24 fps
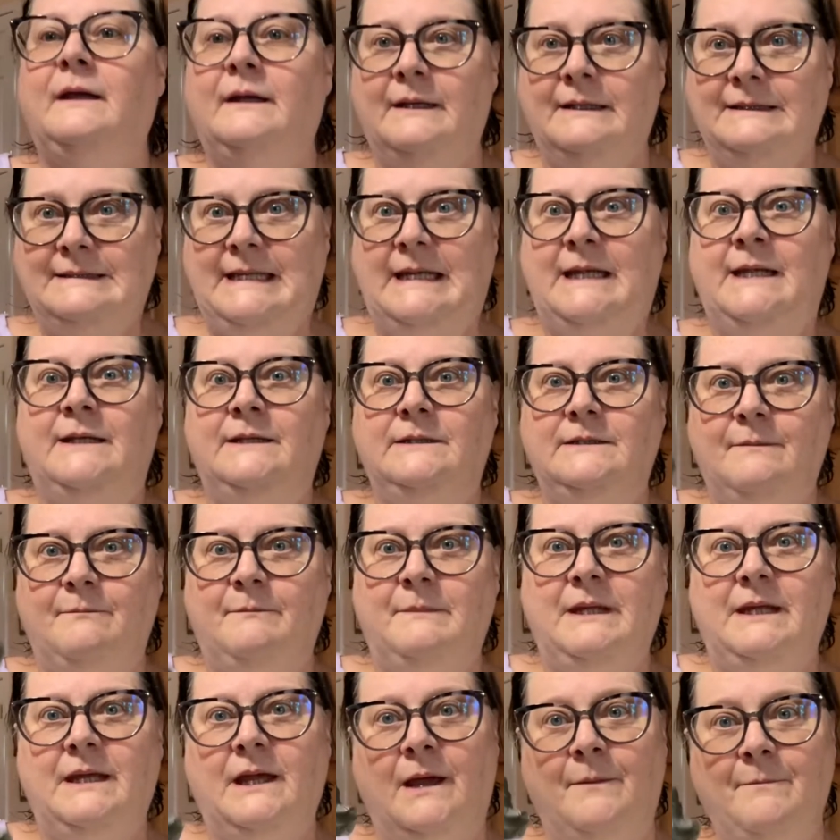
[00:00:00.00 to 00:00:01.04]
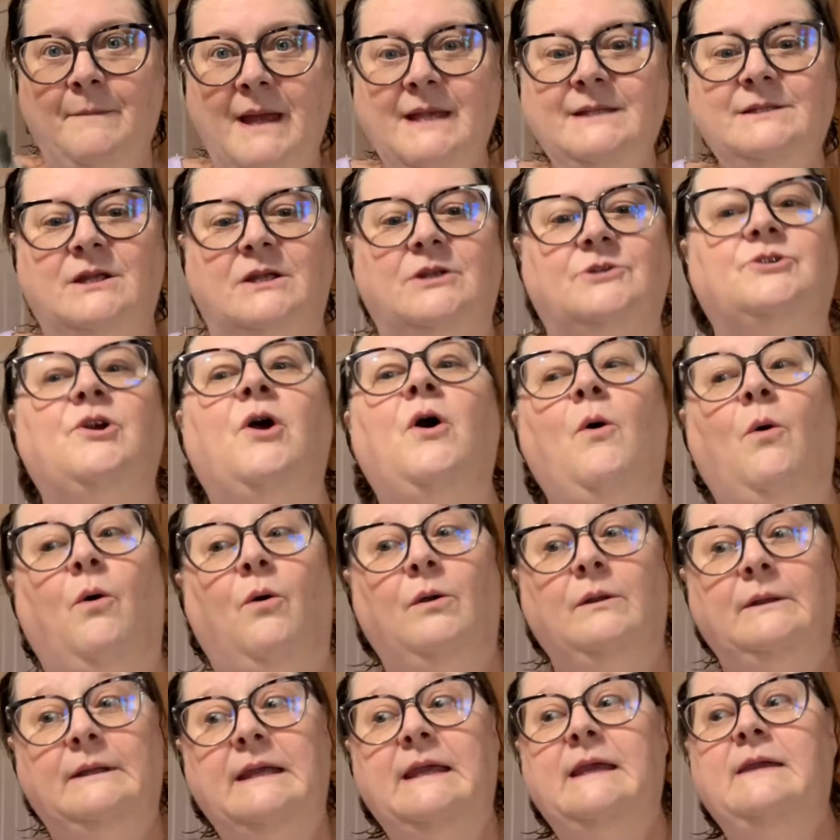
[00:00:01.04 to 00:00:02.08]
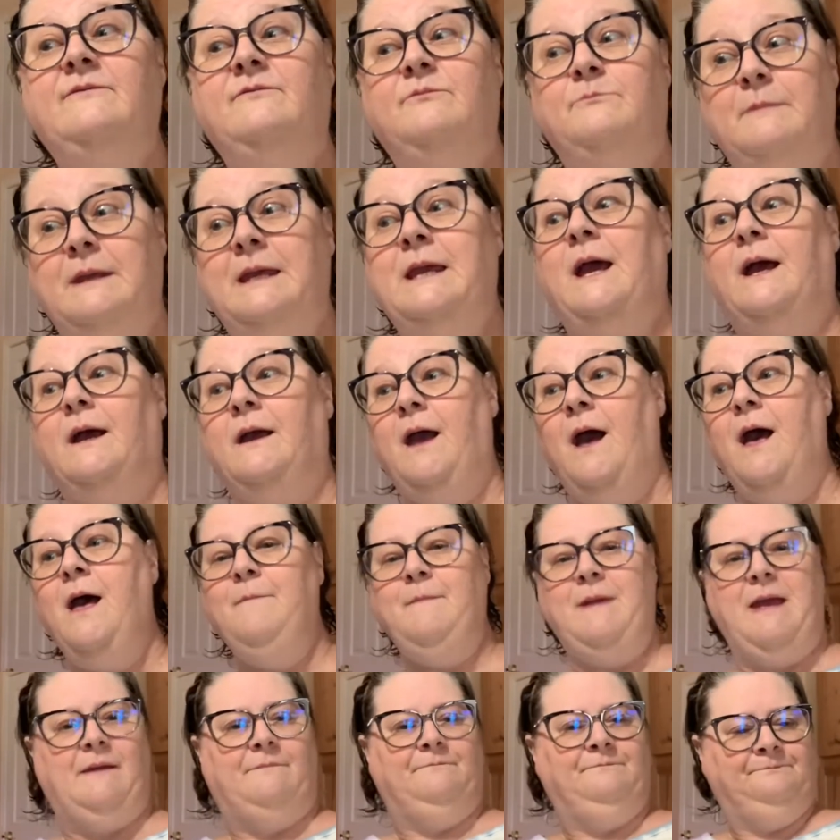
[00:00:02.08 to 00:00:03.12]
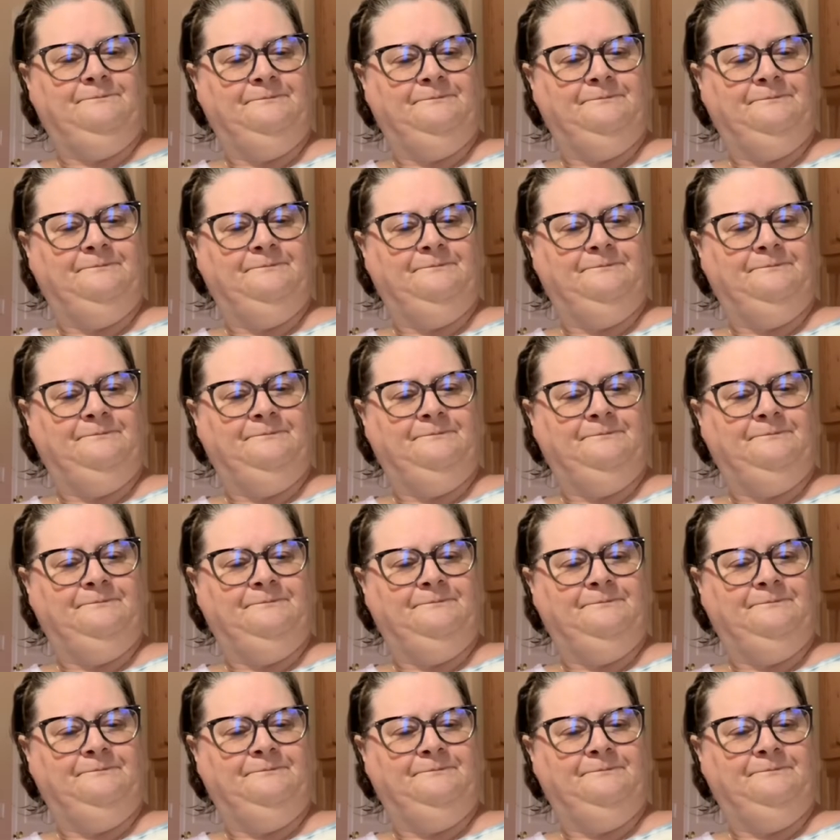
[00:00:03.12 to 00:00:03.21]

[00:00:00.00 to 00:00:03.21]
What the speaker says: send me a message or leave me a comment.